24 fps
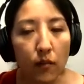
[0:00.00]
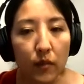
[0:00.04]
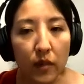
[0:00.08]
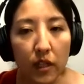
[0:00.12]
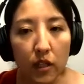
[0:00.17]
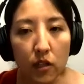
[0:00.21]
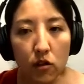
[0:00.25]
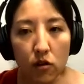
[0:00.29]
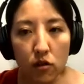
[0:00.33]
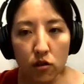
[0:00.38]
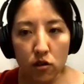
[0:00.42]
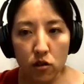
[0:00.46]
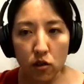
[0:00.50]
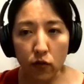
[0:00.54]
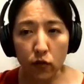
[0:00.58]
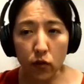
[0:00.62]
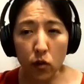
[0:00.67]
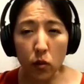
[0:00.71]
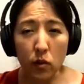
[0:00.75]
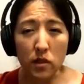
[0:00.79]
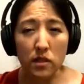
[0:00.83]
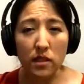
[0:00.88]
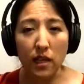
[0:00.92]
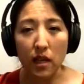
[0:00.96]
Now, here are
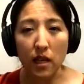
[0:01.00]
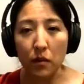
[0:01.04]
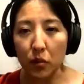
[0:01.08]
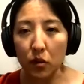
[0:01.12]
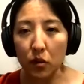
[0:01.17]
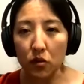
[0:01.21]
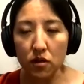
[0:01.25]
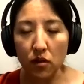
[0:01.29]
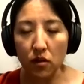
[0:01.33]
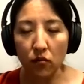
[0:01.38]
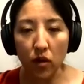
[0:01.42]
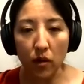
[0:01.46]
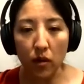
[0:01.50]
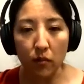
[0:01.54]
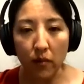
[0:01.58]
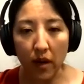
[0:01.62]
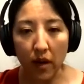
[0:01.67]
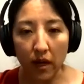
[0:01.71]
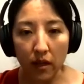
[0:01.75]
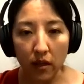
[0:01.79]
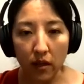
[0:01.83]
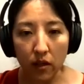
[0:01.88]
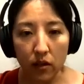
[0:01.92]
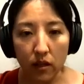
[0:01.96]
just a few examples of
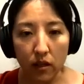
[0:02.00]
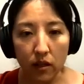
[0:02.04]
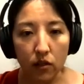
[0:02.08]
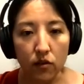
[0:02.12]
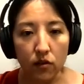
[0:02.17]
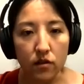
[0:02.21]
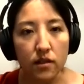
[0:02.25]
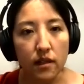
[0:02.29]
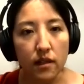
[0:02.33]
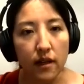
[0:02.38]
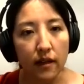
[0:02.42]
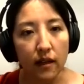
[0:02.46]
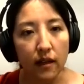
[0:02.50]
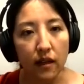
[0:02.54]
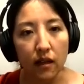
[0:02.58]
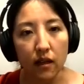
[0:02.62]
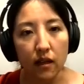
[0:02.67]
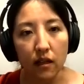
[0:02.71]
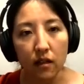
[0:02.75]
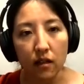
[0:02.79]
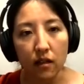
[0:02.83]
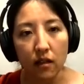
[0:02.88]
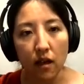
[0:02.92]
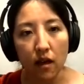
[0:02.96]
what meta-learning looks
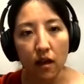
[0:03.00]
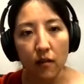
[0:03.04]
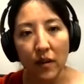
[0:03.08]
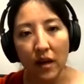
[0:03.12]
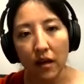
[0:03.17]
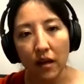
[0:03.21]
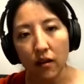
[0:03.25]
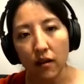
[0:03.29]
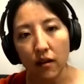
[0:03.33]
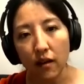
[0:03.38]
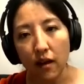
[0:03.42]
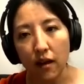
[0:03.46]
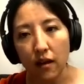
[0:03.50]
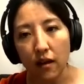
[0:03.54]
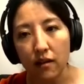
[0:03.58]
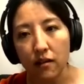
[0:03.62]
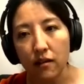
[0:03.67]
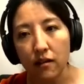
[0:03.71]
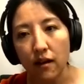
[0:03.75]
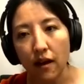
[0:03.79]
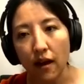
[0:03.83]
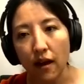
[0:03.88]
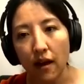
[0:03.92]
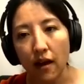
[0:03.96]
like in ML
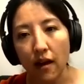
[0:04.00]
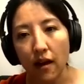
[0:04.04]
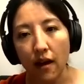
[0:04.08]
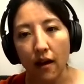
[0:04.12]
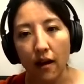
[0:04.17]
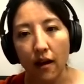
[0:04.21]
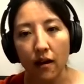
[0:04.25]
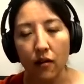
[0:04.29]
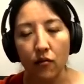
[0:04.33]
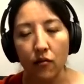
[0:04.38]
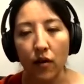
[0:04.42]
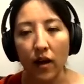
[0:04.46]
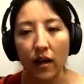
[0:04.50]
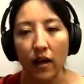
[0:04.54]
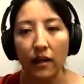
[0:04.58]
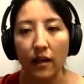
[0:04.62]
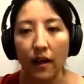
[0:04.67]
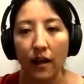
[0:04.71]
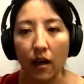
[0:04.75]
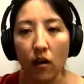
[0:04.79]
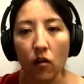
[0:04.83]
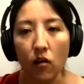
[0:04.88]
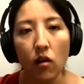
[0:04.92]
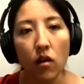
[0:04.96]
and AI
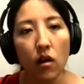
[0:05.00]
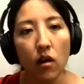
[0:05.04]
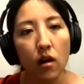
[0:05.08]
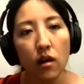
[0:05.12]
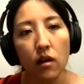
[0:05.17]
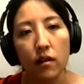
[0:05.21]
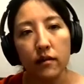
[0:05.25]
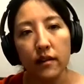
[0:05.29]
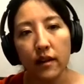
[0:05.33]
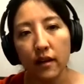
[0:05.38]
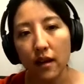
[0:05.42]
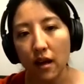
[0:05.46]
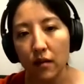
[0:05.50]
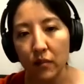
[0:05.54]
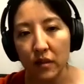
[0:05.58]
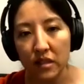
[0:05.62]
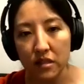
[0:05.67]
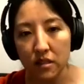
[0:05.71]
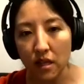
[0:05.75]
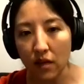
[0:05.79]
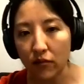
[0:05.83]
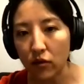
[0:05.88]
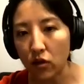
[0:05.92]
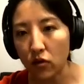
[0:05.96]
right now. They
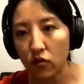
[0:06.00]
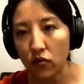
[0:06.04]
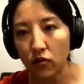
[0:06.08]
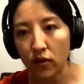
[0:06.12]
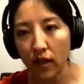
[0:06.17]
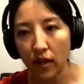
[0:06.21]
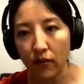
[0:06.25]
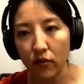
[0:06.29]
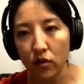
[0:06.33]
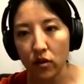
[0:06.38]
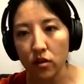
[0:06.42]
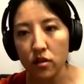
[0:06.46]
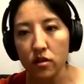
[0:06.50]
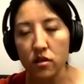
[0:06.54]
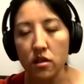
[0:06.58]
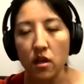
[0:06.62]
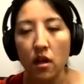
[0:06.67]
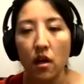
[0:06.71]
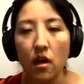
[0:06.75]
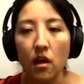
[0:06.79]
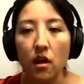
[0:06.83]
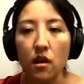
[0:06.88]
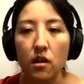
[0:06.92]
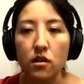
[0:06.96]
come in several
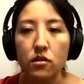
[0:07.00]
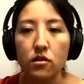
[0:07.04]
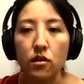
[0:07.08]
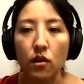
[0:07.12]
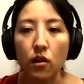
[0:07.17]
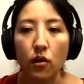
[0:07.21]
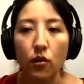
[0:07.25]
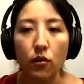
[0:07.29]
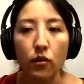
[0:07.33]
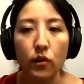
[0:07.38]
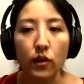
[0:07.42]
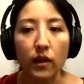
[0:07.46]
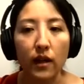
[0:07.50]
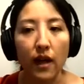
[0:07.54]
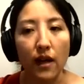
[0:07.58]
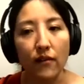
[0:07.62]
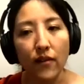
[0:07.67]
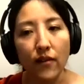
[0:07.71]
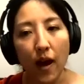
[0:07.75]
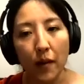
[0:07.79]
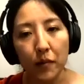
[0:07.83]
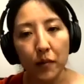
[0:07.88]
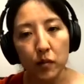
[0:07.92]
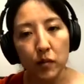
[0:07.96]
flavors. So you
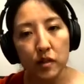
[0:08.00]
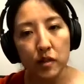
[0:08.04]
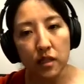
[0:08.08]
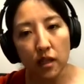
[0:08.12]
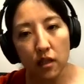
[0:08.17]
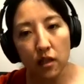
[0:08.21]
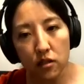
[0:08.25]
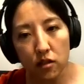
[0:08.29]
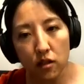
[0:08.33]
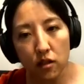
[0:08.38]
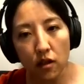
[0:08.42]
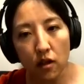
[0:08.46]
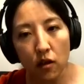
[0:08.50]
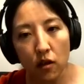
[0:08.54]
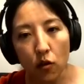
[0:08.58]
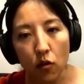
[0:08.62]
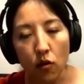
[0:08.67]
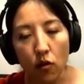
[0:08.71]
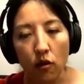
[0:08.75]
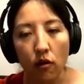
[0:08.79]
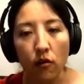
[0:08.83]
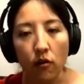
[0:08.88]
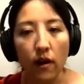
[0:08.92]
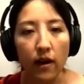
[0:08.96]
can have
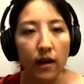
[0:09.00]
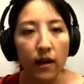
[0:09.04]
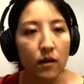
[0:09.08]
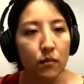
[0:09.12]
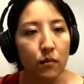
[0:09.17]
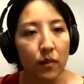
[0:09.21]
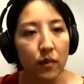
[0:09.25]
optimization or